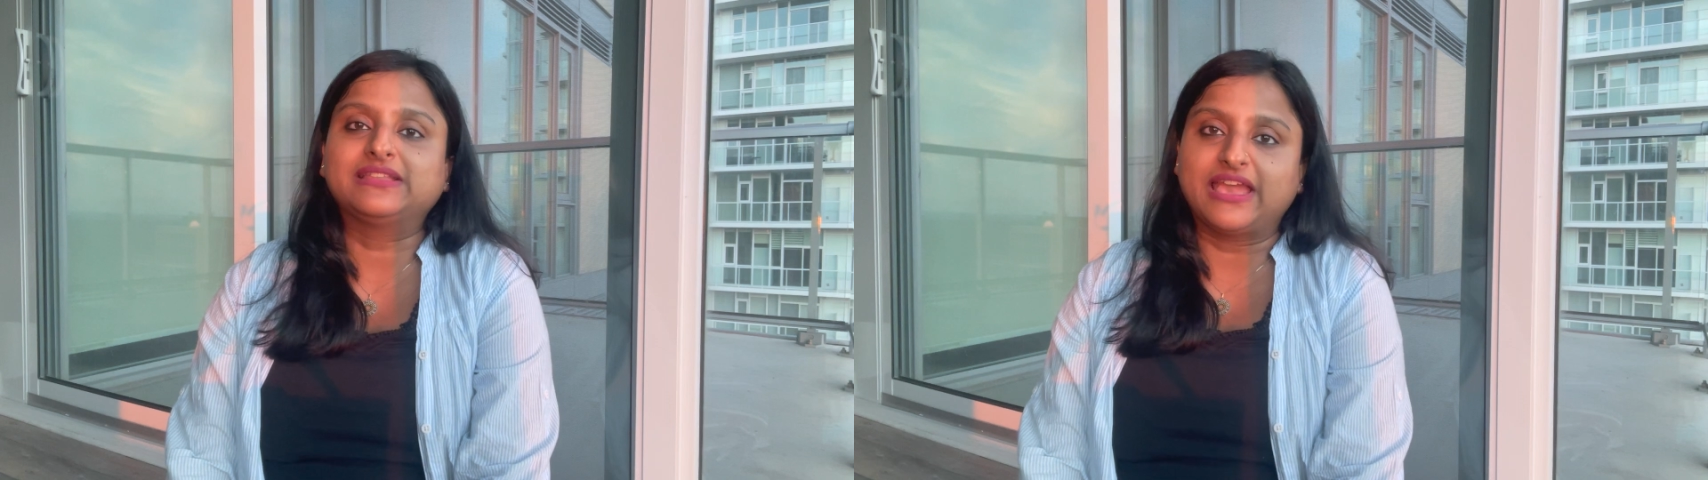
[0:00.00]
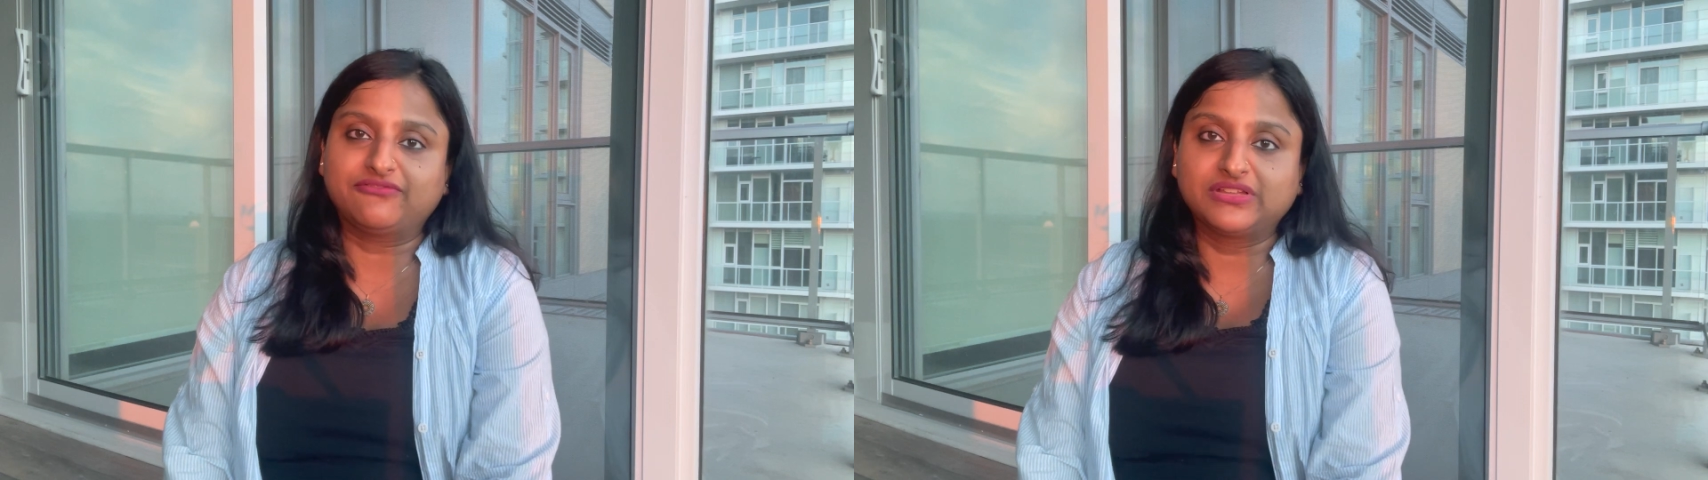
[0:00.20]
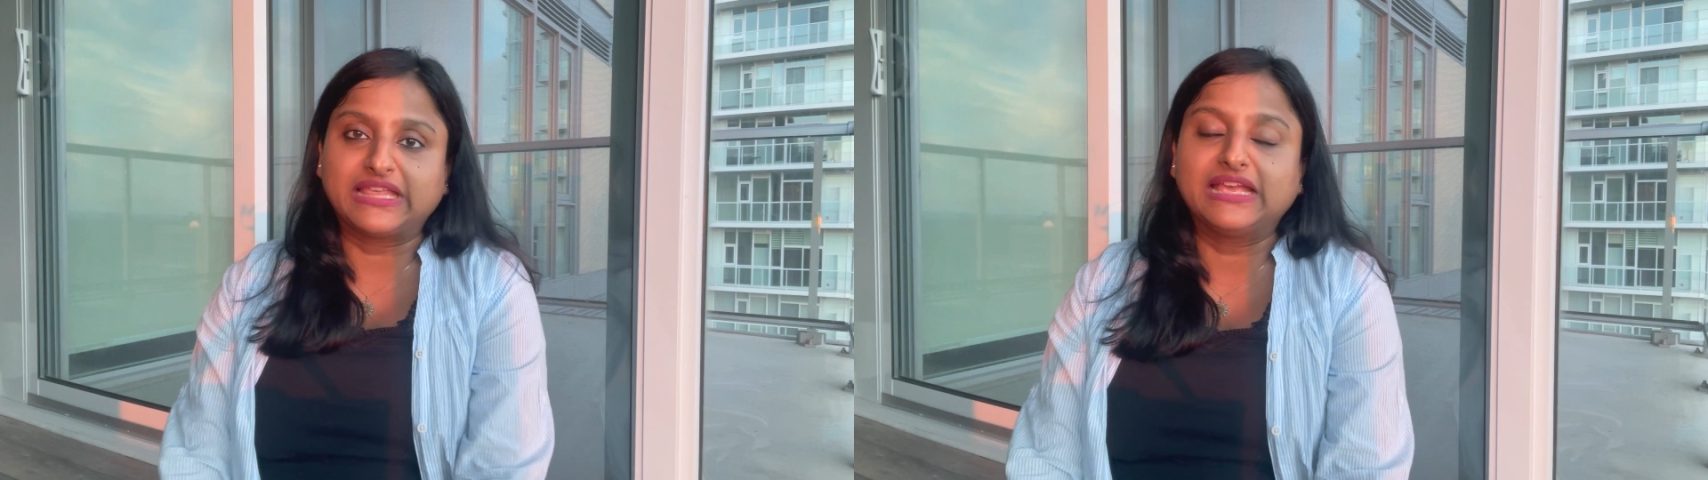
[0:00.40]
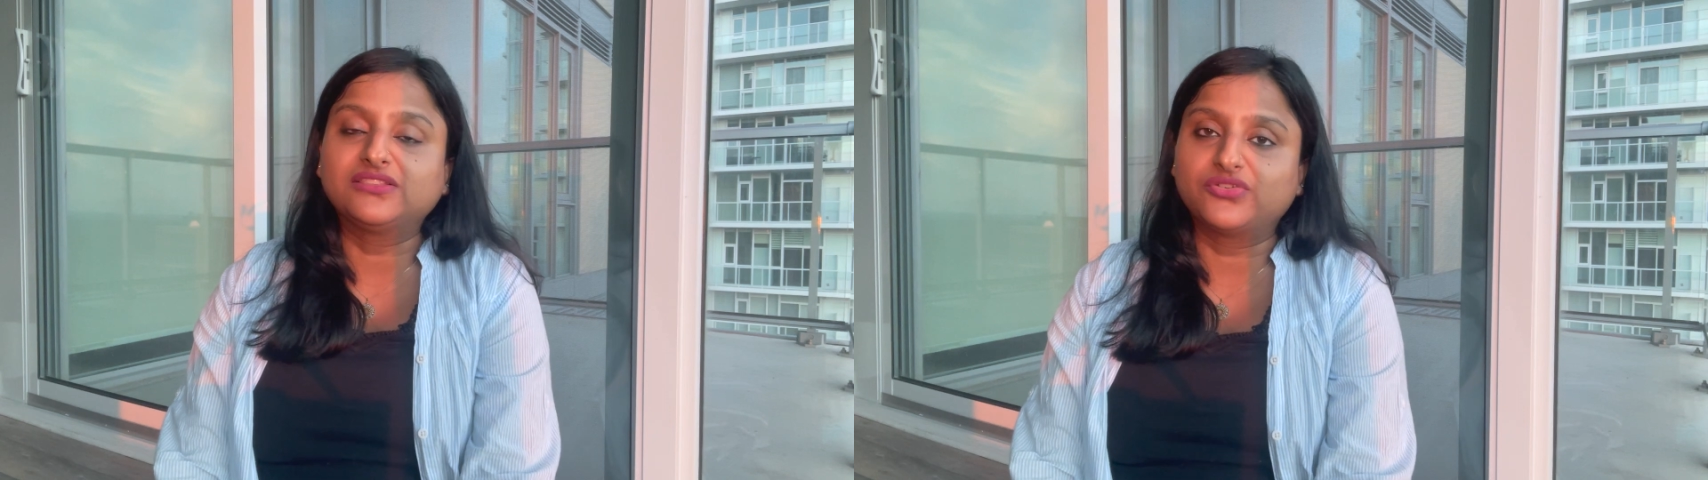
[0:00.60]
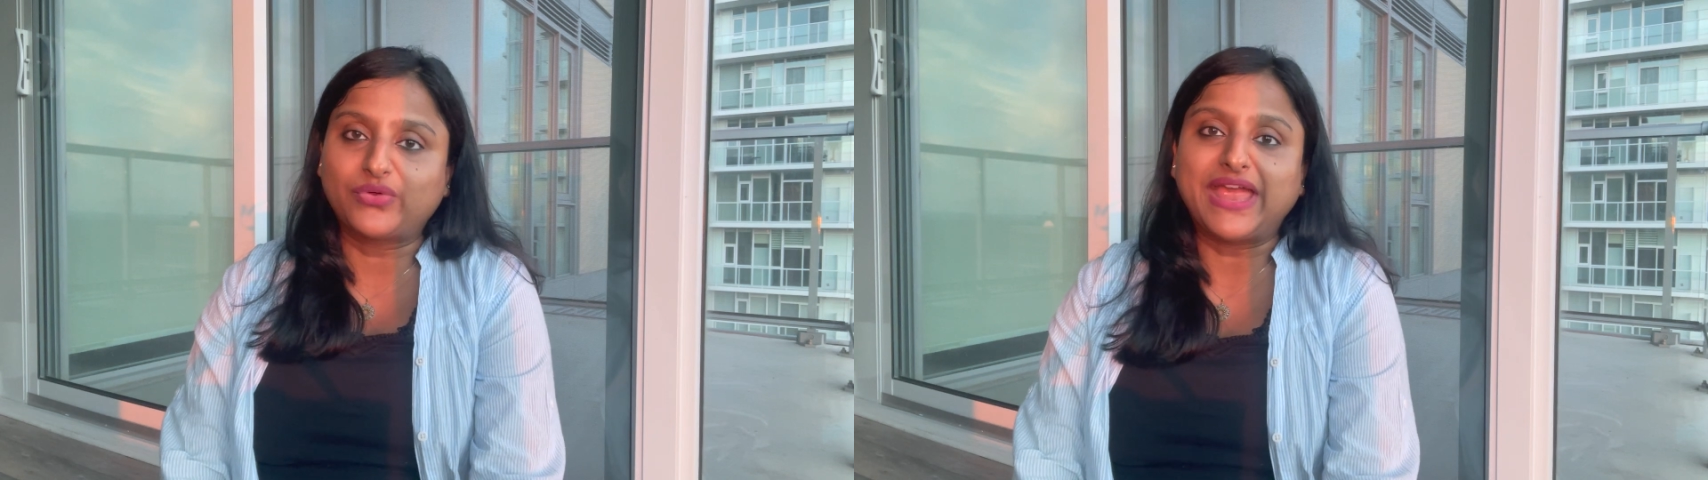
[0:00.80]
everything,
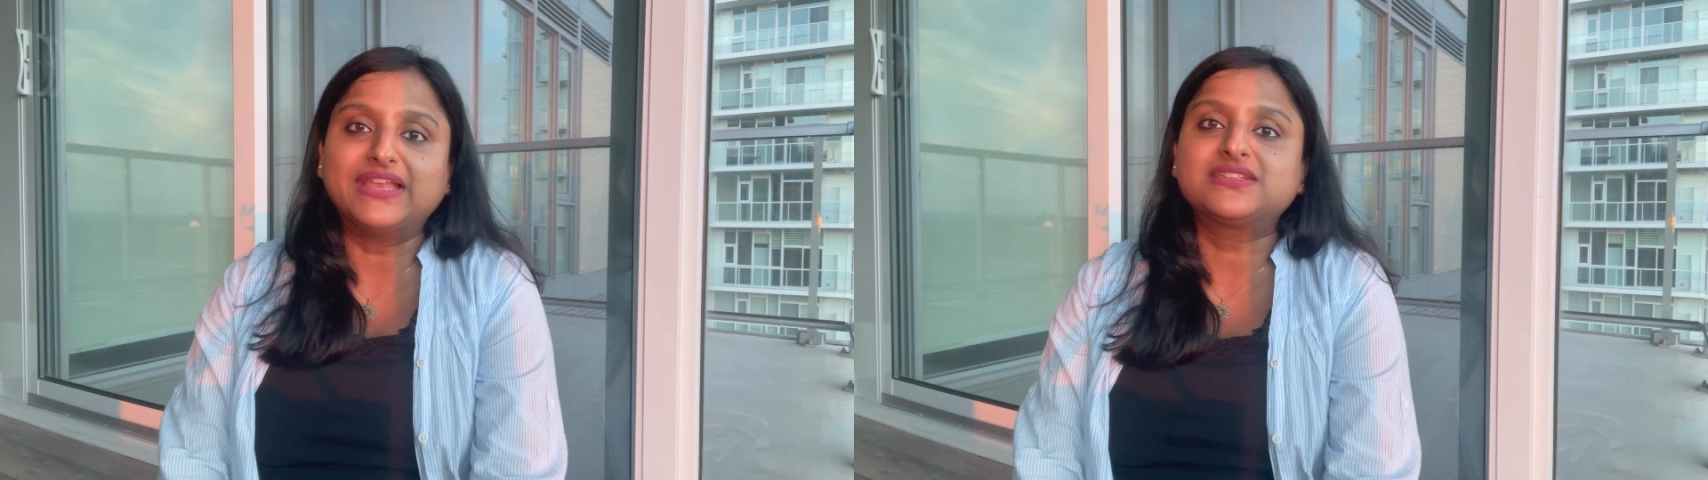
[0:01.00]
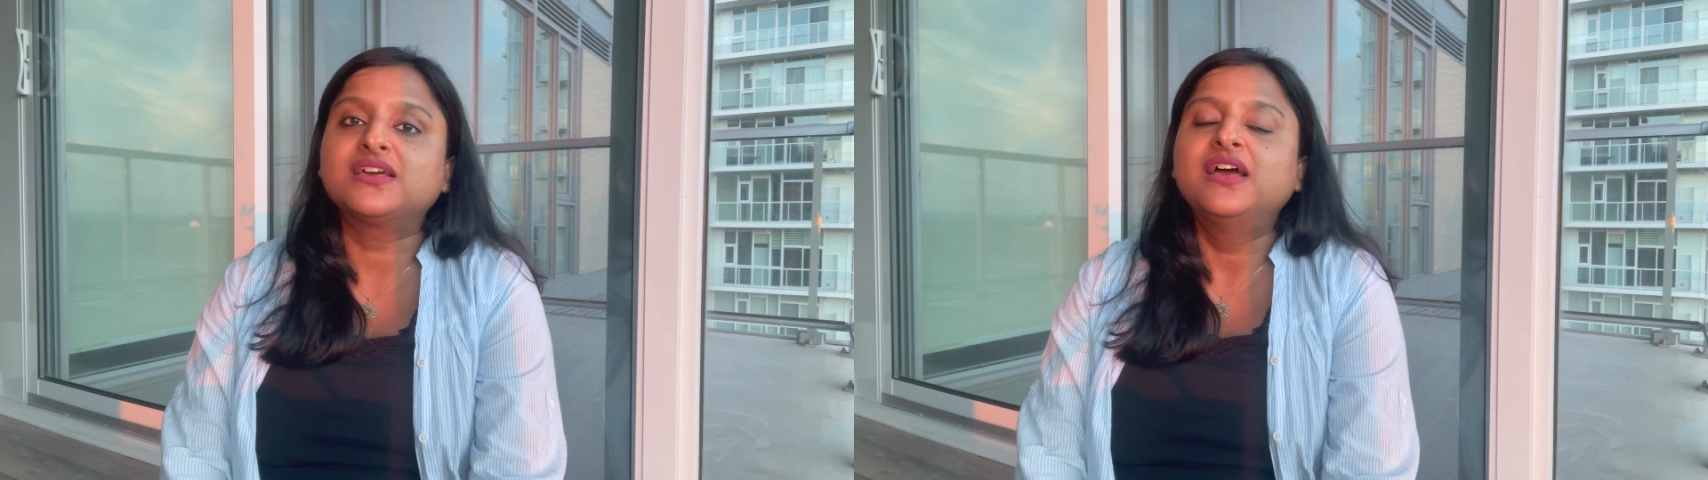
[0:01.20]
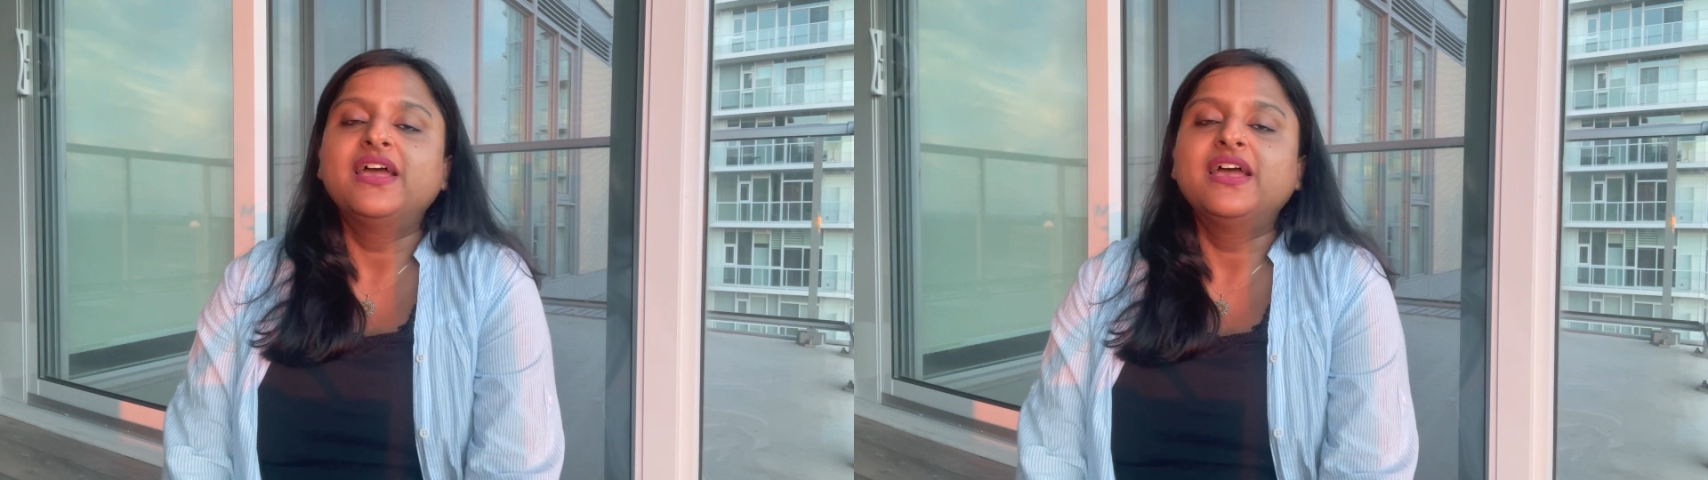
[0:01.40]
the rent,